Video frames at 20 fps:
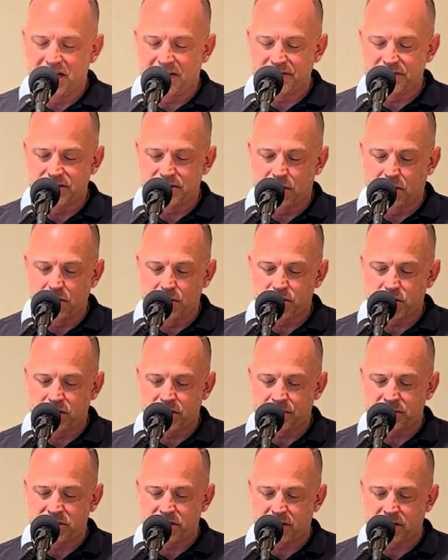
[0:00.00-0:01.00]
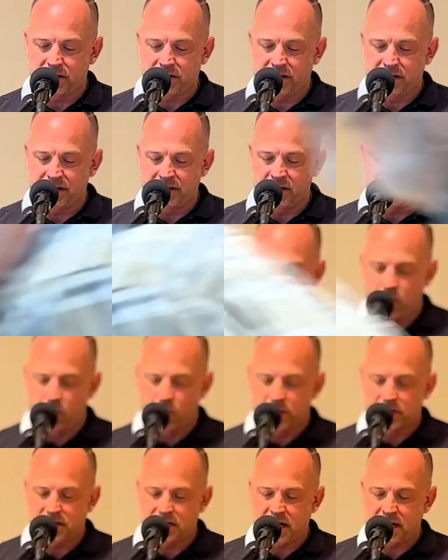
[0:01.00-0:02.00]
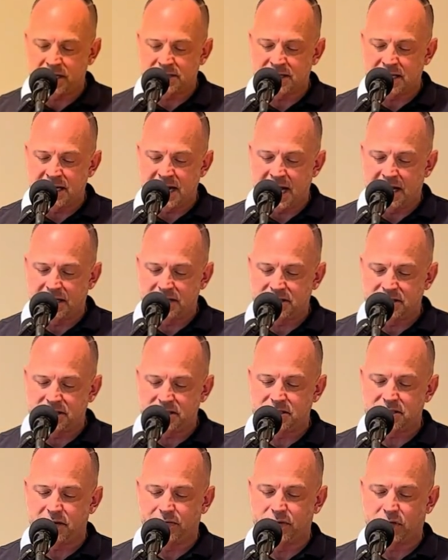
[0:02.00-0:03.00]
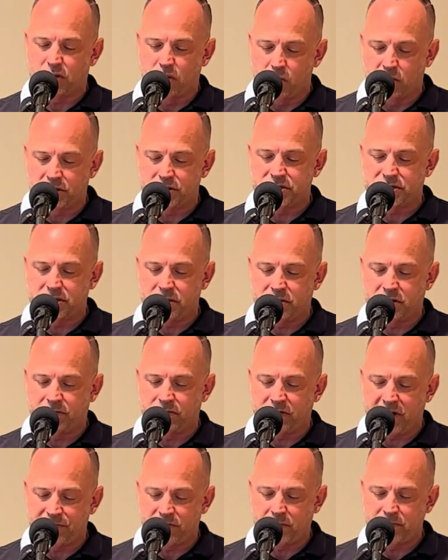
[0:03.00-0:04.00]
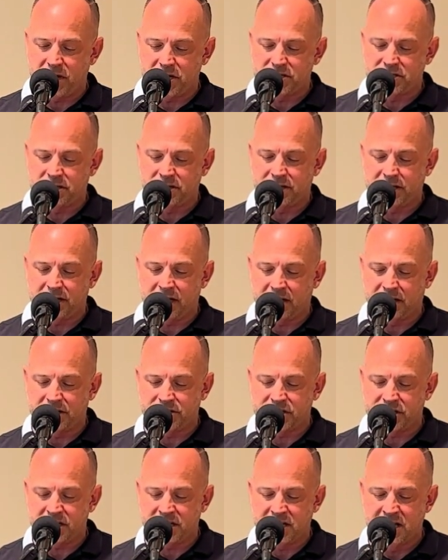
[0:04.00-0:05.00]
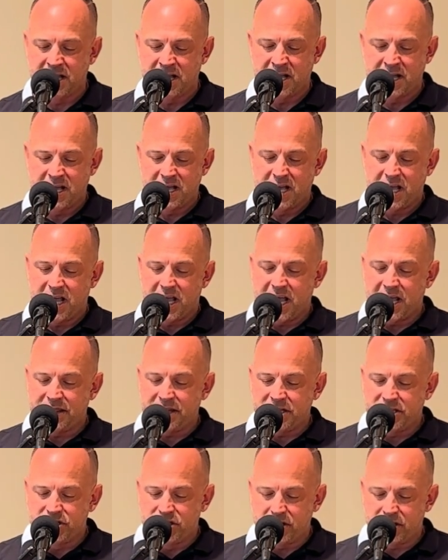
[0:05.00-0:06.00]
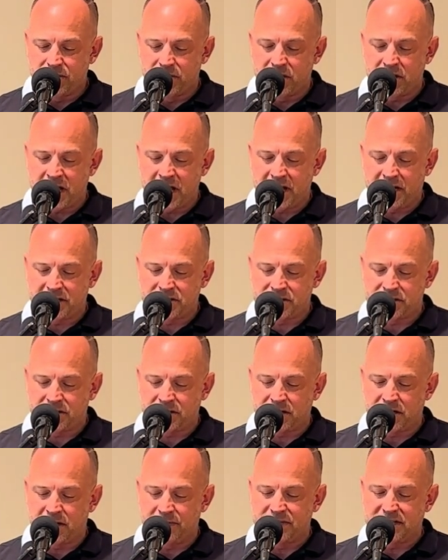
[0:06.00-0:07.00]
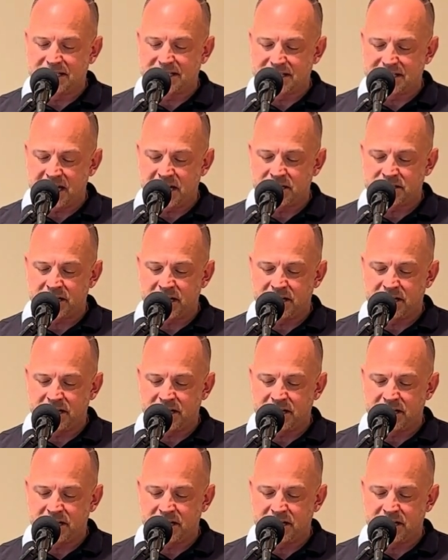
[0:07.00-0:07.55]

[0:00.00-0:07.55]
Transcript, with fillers: of Sola Scriptura, an Orthodox analysis of the cornerstone of Reformation theology and the general editor of the St.